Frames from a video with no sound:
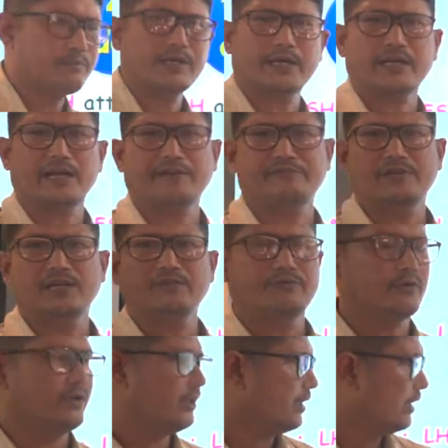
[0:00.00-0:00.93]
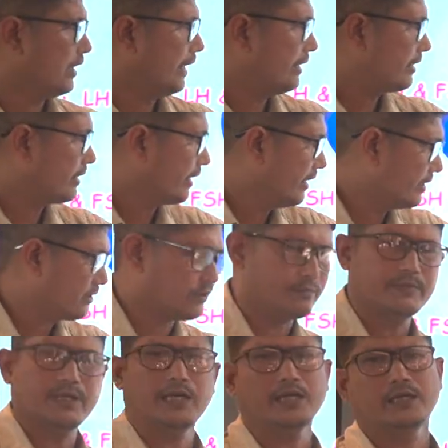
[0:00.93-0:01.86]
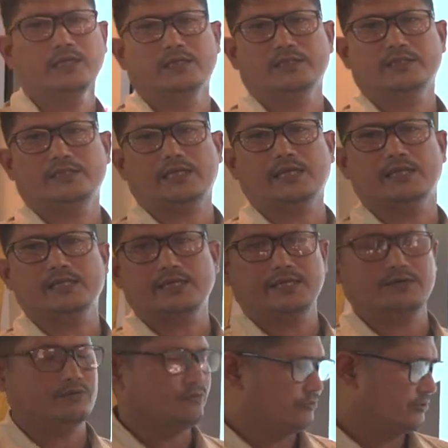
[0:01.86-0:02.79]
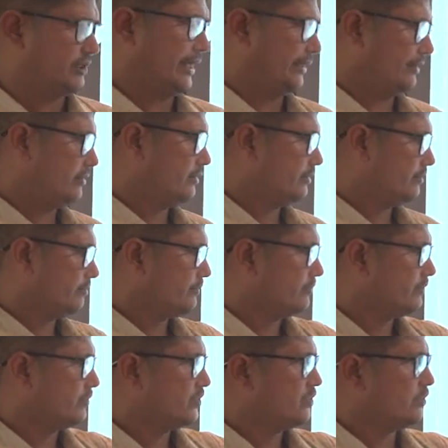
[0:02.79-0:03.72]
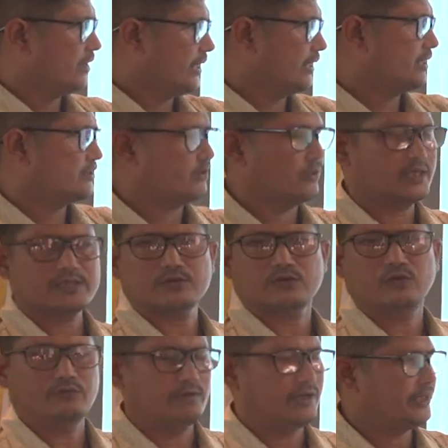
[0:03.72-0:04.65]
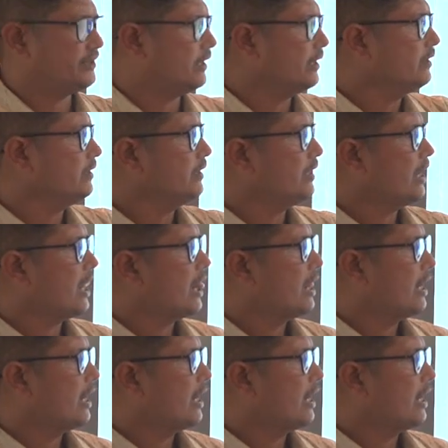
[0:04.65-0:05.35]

of the Graafian follicle and release of the secondary oocyte. So that is called as ovulation.